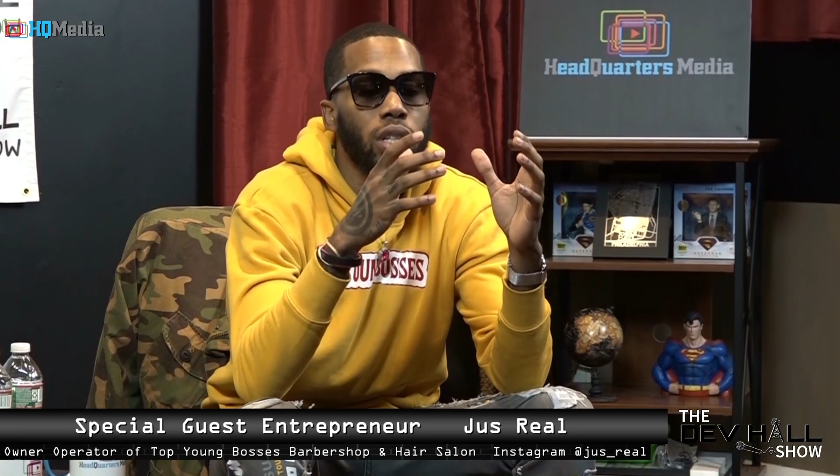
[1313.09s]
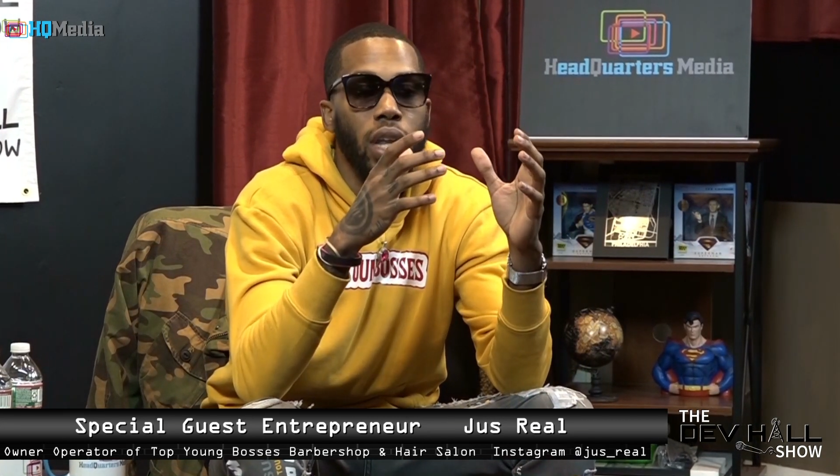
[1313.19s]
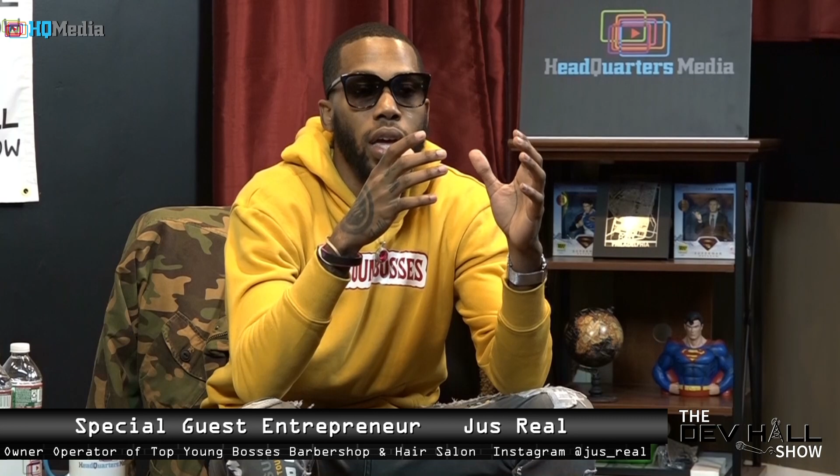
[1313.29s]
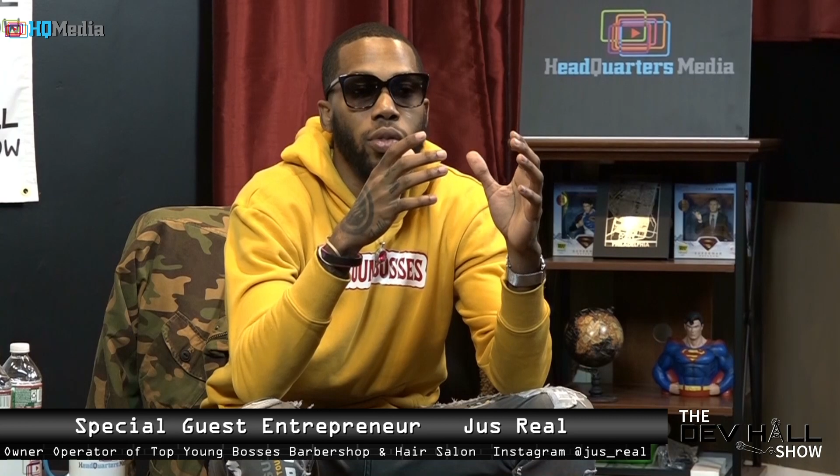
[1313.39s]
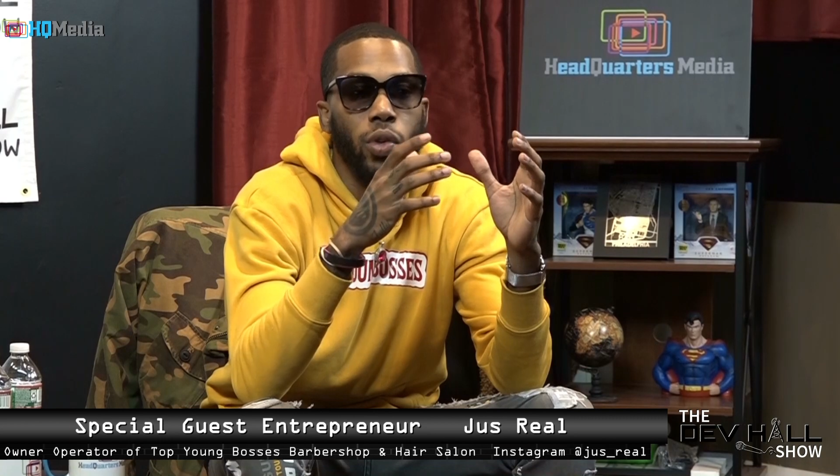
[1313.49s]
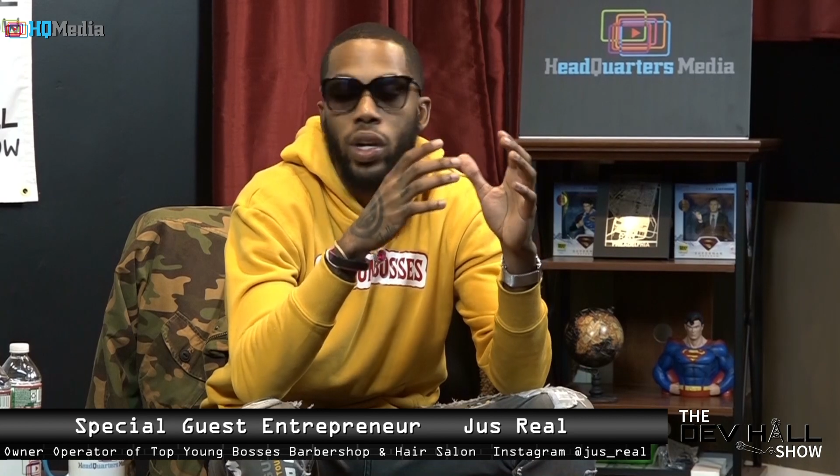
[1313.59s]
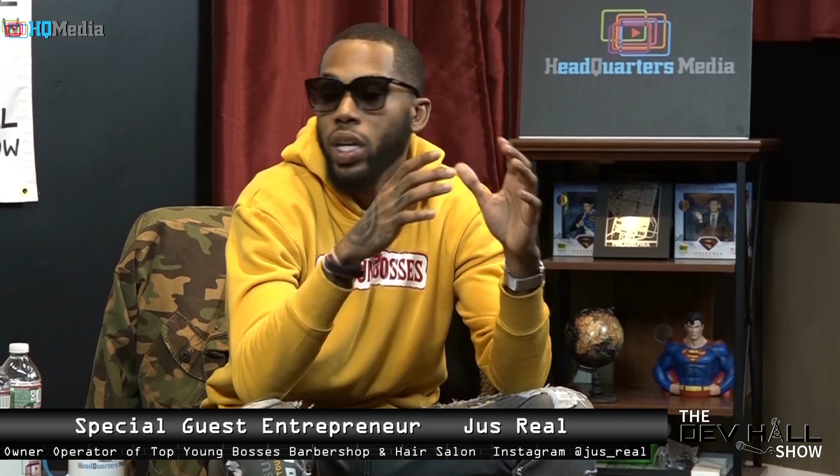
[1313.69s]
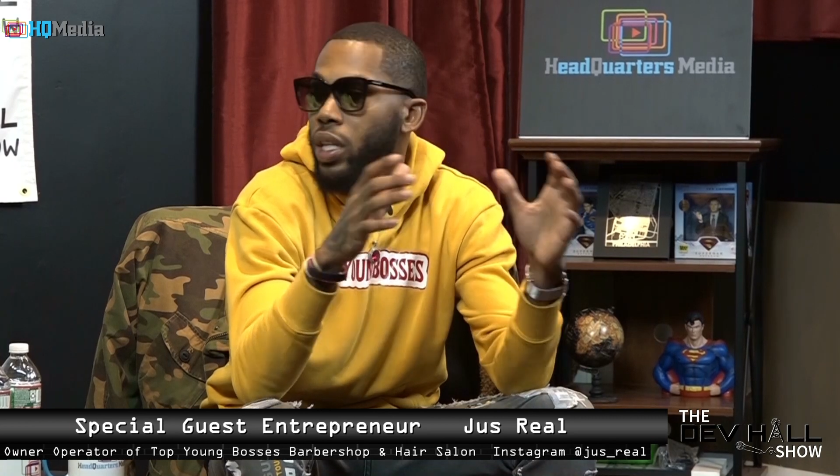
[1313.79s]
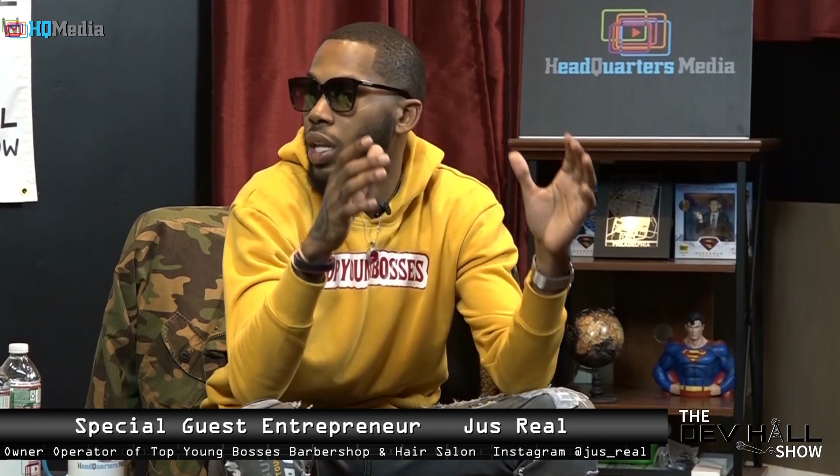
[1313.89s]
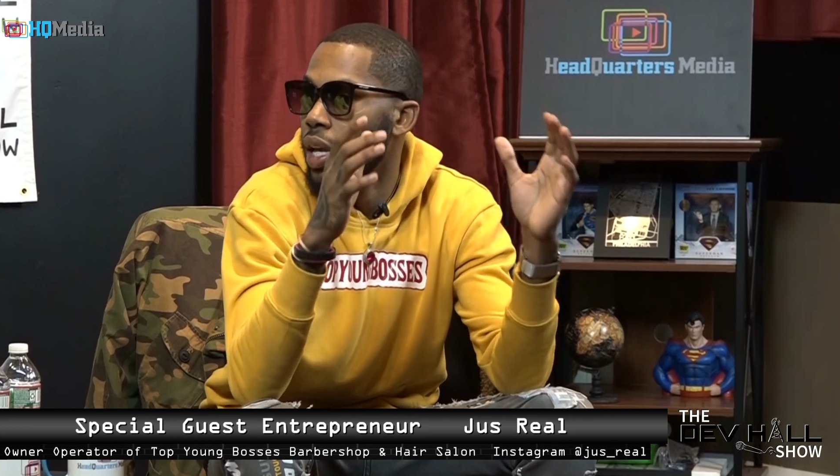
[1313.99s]
in life or
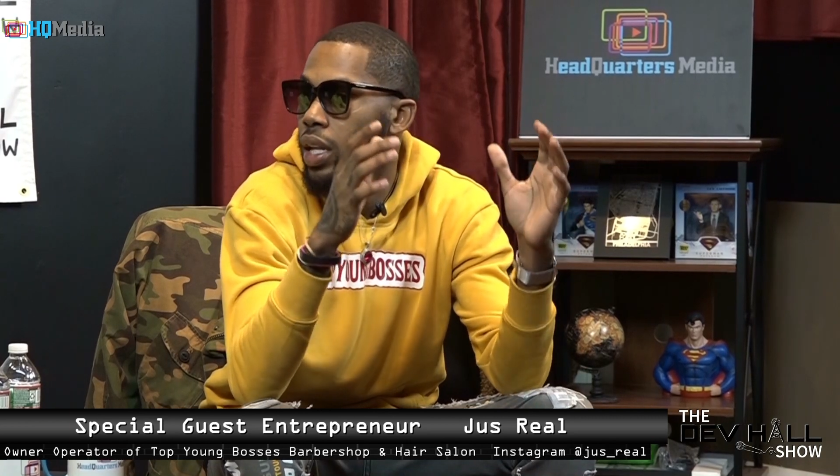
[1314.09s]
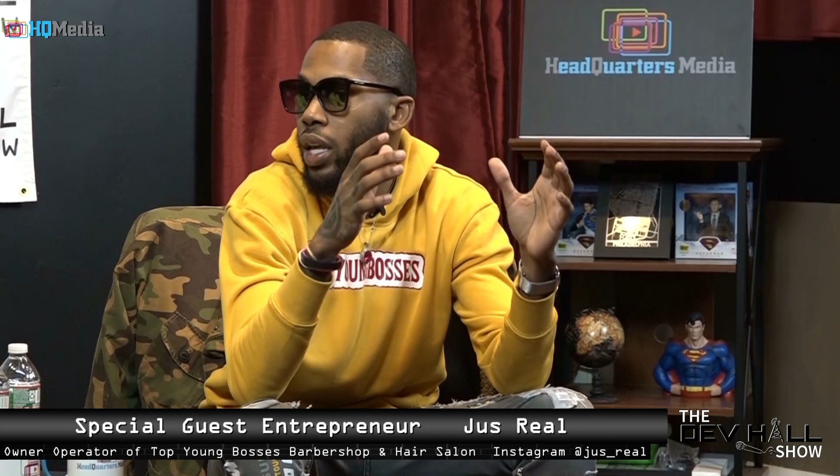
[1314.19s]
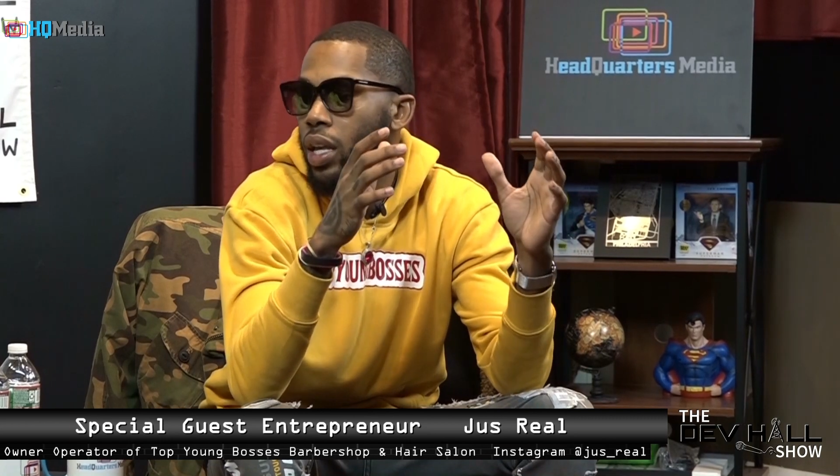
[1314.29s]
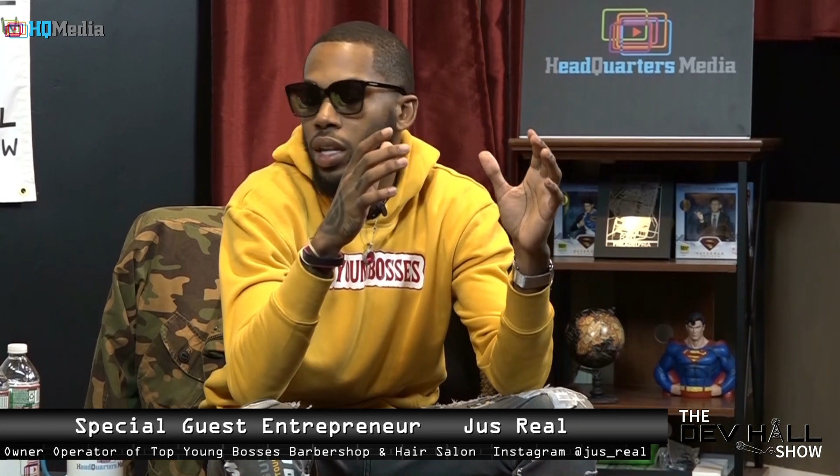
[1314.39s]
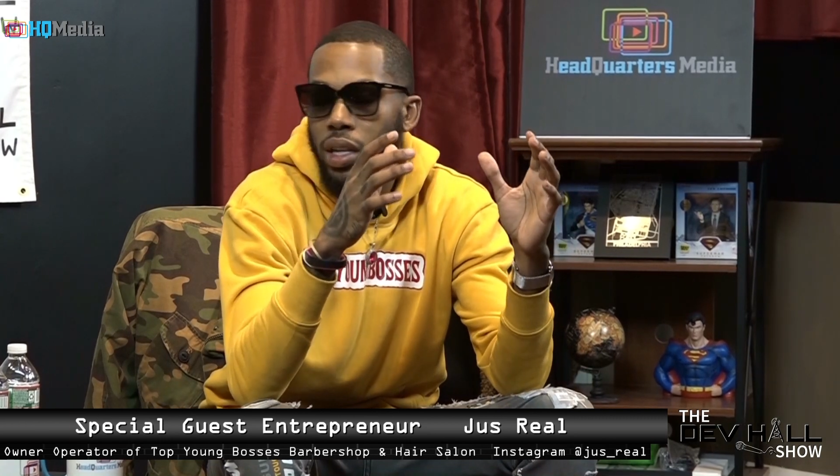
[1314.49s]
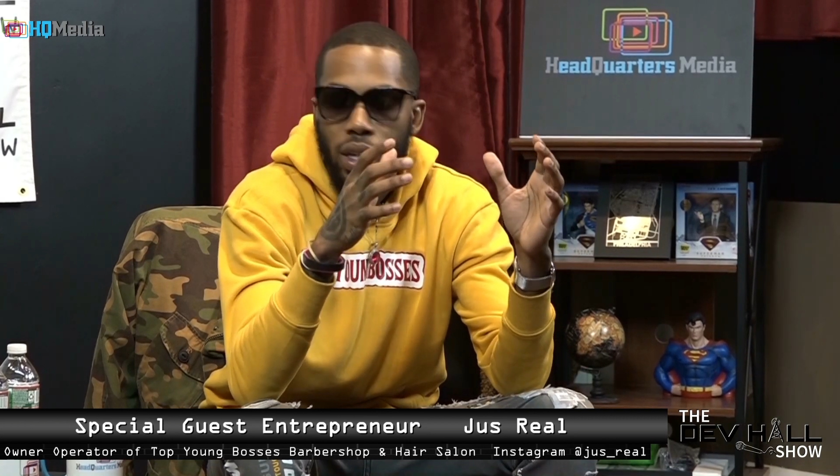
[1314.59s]
anything like that,